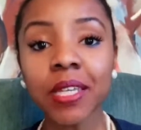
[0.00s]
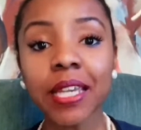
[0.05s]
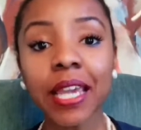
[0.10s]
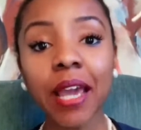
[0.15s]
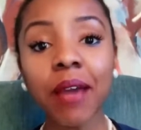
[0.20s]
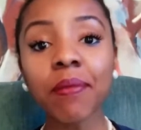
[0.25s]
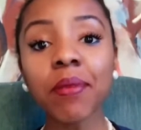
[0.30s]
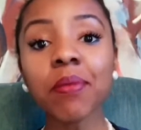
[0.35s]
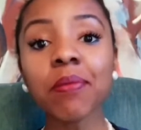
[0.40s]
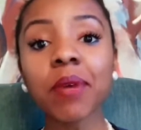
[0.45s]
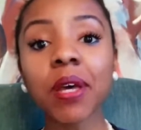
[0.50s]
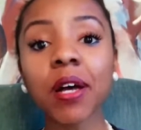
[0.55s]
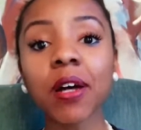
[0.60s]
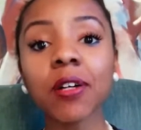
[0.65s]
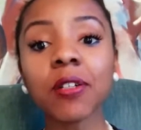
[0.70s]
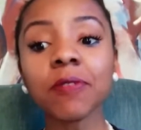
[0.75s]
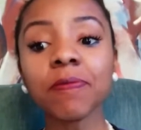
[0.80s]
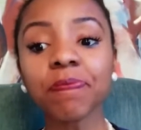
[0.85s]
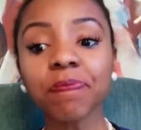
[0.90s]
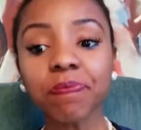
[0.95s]

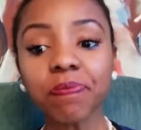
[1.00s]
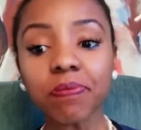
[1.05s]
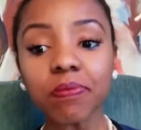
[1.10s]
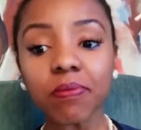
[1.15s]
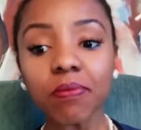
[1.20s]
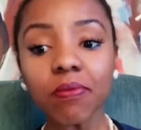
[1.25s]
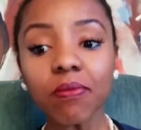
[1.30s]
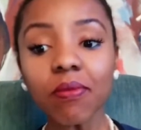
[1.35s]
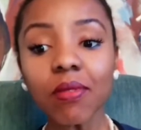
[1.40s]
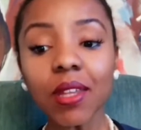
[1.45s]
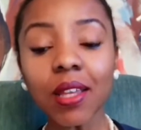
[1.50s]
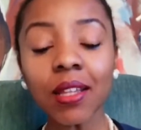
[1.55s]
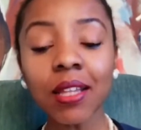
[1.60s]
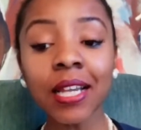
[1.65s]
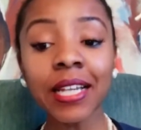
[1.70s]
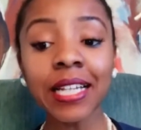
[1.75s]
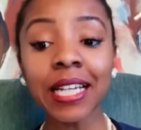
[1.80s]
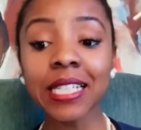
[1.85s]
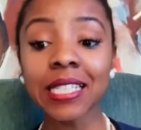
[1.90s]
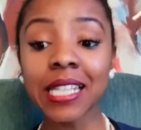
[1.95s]
Chamomile,
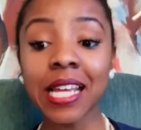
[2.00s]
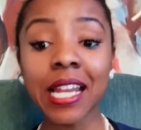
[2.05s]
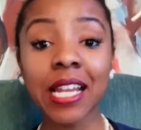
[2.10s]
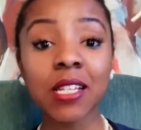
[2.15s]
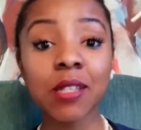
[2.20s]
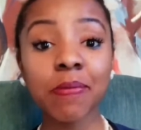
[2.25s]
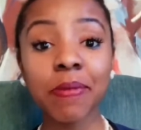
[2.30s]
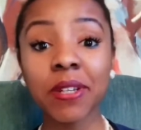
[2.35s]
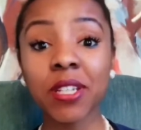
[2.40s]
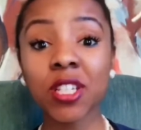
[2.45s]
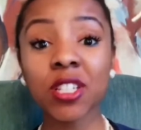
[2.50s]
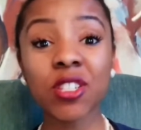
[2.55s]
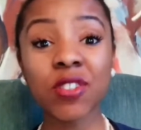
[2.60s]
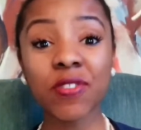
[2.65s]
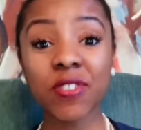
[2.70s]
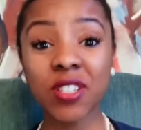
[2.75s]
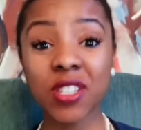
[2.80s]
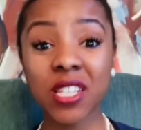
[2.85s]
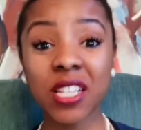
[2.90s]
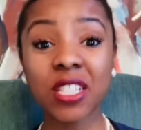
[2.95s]
like I said, has been used
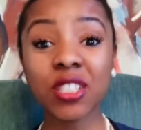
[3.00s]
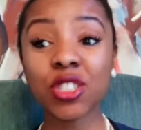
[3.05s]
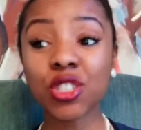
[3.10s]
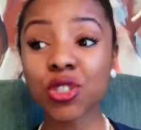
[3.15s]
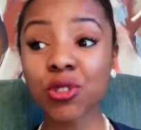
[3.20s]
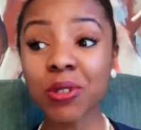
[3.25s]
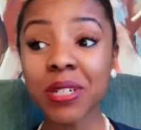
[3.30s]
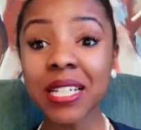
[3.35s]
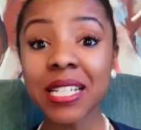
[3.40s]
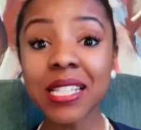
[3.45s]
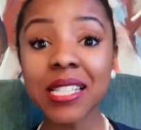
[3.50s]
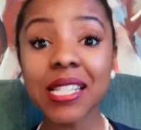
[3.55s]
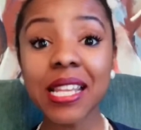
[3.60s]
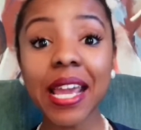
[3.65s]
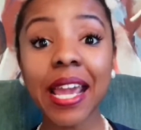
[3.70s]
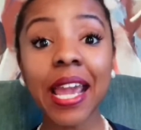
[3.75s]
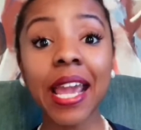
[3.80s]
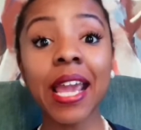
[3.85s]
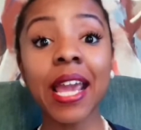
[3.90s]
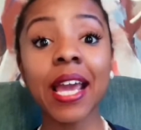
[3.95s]
for centuries,
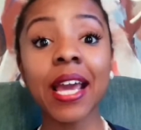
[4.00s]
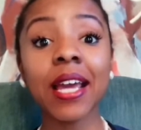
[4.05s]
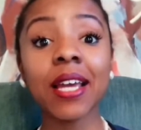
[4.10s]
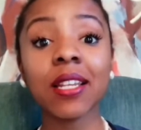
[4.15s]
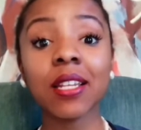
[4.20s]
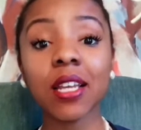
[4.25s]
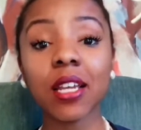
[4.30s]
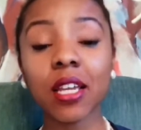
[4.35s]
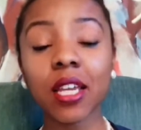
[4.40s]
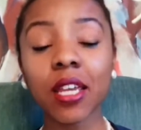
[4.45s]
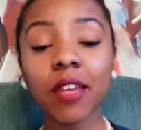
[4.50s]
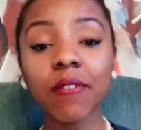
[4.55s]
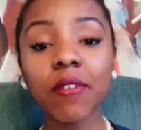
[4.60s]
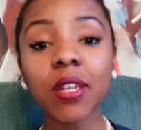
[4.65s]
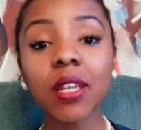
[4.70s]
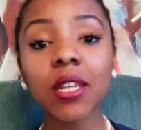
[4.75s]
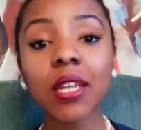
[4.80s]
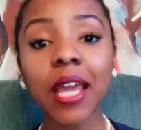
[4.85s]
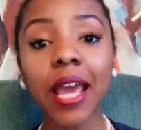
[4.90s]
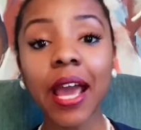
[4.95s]
and
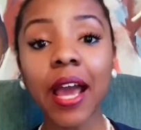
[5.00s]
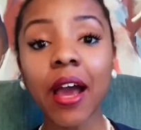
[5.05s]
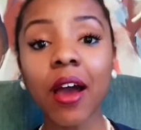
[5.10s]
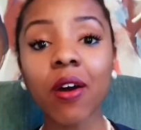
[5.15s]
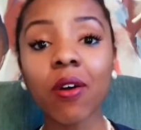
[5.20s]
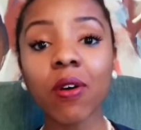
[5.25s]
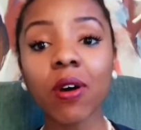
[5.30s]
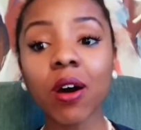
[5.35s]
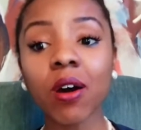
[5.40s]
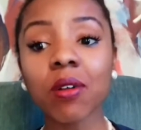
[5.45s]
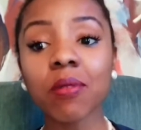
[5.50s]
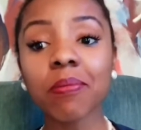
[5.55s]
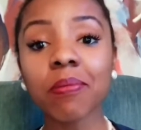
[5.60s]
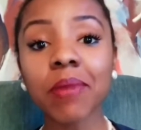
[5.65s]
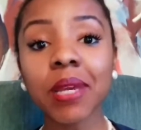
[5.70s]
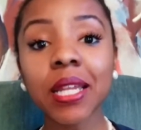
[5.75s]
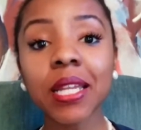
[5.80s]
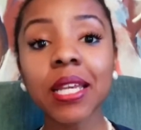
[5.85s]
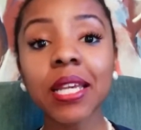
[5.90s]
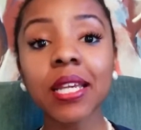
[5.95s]
even now on
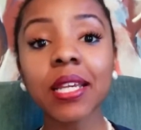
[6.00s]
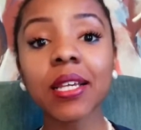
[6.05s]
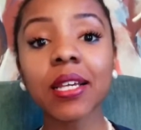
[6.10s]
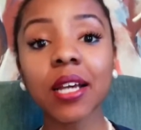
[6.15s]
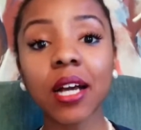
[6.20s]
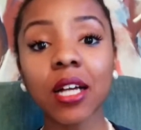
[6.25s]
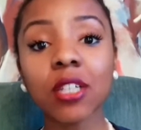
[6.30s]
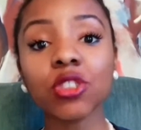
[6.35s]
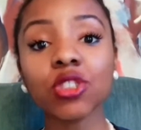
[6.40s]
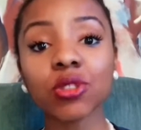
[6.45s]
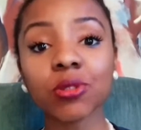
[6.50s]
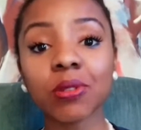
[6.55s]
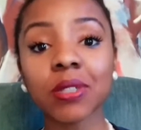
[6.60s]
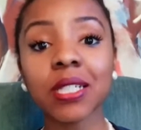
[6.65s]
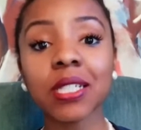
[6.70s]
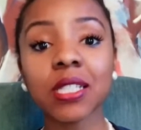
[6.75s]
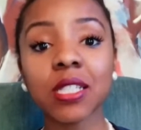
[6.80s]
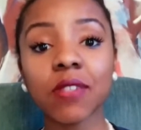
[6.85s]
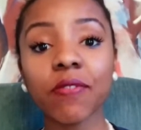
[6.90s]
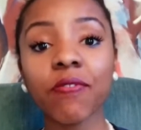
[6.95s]
many
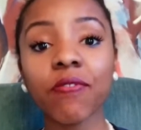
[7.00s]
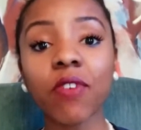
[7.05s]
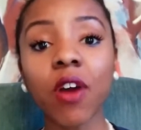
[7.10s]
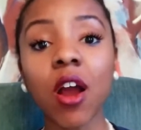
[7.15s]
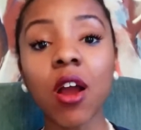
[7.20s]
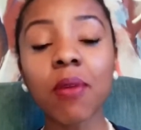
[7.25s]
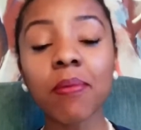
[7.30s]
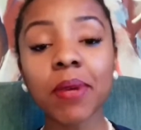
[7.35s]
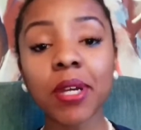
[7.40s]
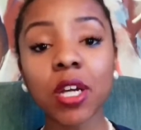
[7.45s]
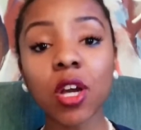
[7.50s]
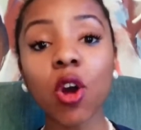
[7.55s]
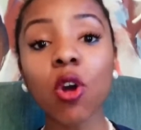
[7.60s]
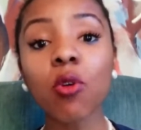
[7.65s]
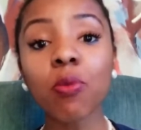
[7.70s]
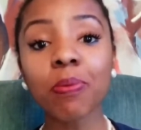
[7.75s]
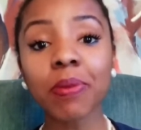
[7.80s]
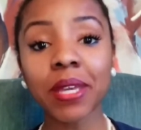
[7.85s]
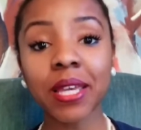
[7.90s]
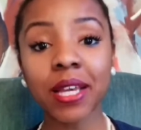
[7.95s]
countries'
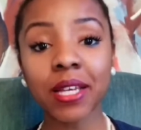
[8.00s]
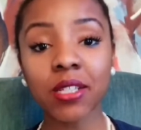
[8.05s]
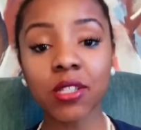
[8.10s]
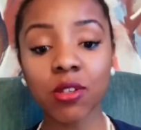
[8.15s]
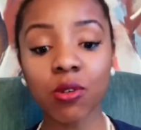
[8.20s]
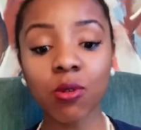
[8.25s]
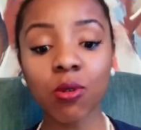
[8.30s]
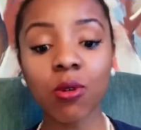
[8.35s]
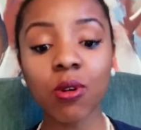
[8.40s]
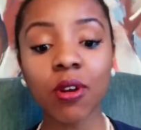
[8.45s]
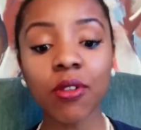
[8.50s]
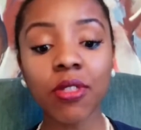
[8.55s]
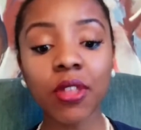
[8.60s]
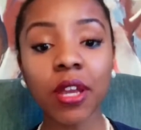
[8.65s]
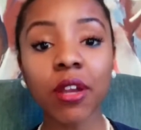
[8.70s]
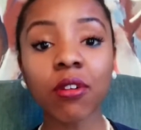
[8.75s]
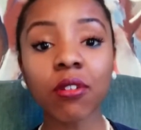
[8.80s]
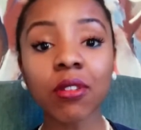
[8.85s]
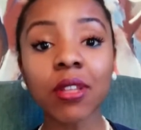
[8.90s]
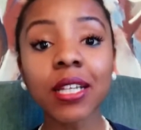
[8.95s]
pharmacopoeias or
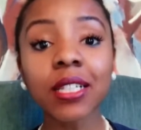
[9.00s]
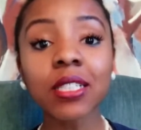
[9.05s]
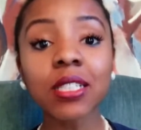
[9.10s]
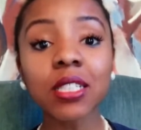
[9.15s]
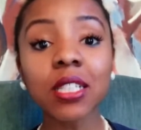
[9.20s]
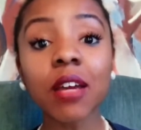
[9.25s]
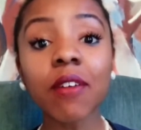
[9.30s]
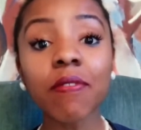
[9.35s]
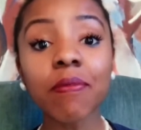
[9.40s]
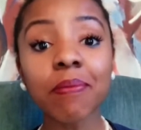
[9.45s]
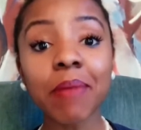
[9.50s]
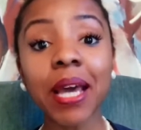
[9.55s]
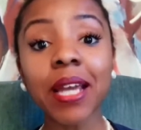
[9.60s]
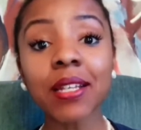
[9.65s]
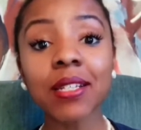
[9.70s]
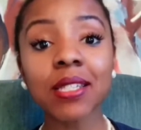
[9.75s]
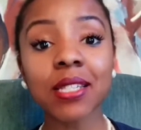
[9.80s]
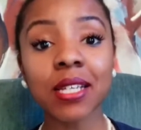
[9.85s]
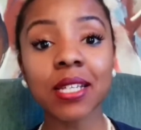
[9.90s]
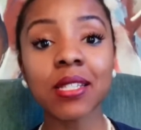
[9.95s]
their list of
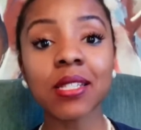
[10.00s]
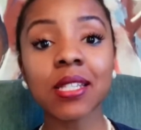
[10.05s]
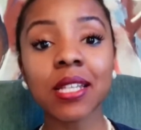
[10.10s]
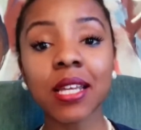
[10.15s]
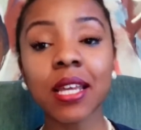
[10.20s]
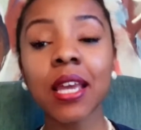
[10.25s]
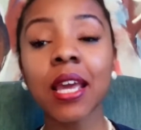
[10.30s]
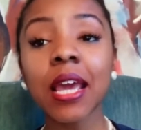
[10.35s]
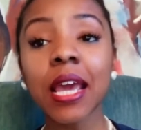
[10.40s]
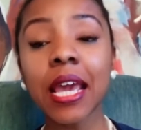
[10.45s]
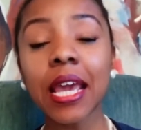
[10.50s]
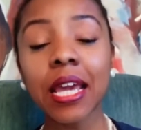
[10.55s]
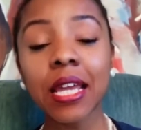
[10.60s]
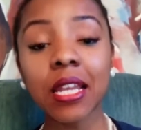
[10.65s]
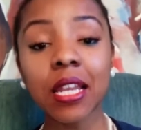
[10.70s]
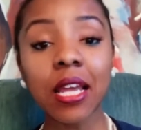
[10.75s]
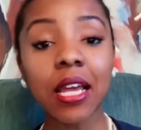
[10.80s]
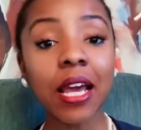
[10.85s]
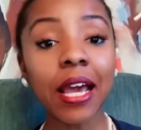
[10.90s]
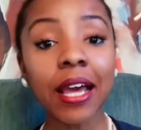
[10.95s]
medicines
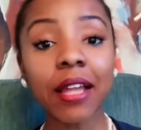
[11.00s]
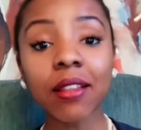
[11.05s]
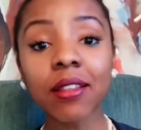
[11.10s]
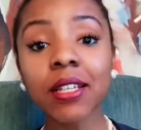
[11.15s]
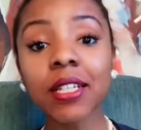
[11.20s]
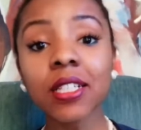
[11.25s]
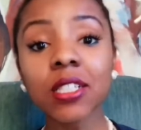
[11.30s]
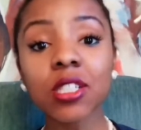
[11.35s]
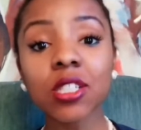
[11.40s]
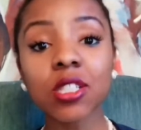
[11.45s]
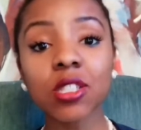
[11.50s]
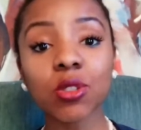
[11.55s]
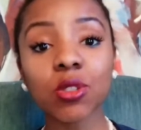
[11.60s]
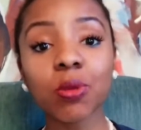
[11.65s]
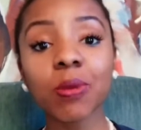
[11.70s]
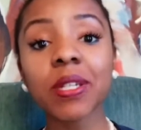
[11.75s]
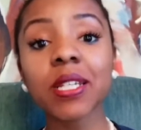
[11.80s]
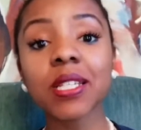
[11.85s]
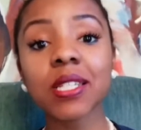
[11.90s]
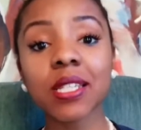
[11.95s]
in at least
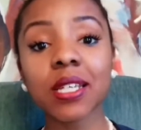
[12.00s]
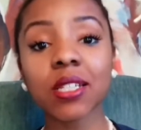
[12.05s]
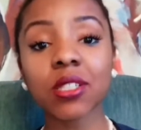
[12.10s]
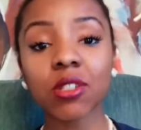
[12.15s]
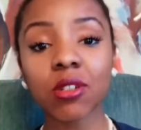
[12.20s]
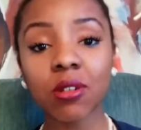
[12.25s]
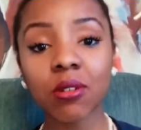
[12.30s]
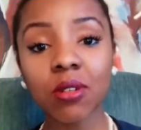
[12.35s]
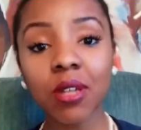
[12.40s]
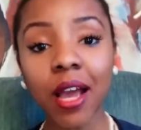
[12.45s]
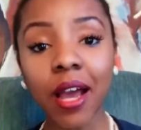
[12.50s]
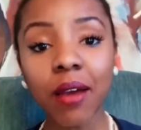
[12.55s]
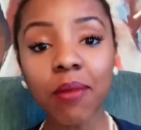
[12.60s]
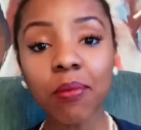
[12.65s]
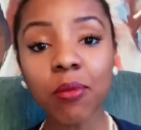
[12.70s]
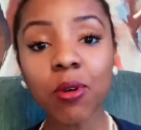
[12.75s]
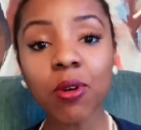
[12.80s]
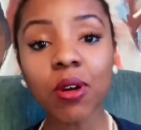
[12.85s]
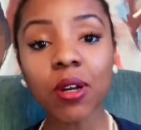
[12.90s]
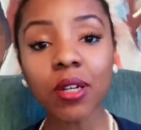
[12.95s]
26 or not
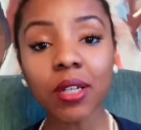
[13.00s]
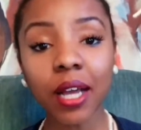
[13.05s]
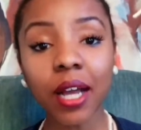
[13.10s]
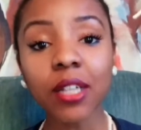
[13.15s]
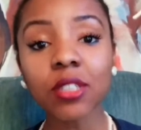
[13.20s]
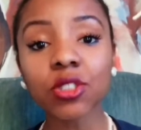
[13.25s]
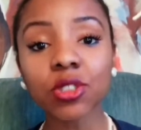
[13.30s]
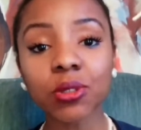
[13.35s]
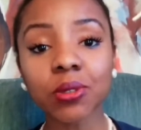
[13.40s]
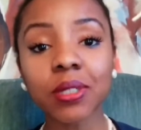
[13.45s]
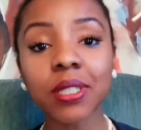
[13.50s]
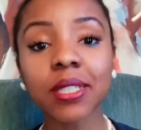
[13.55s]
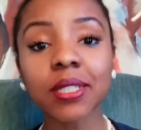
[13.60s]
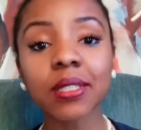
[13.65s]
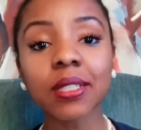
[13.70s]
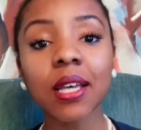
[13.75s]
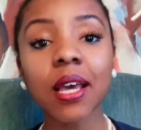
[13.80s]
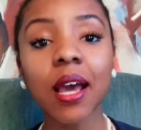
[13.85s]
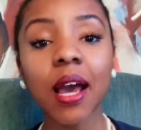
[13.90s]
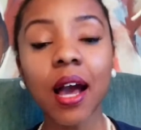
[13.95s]
more countries,